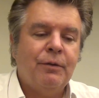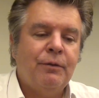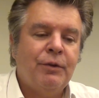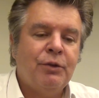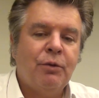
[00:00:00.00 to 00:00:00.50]

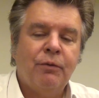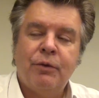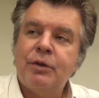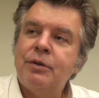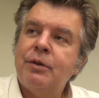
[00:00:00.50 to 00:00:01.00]
visual
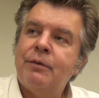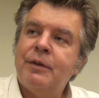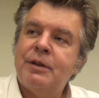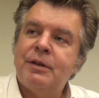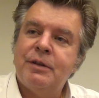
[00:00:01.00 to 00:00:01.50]
version of
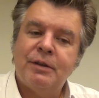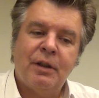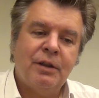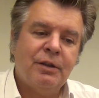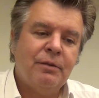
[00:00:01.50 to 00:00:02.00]
this
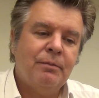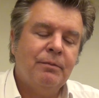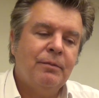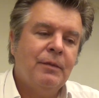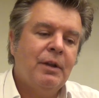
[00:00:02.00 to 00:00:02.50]
installation,
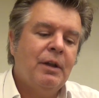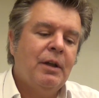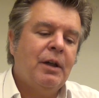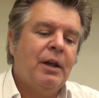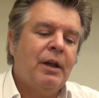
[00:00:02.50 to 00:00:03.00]

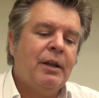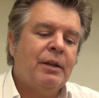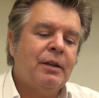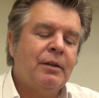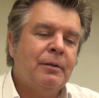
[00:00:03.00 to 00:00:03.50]
and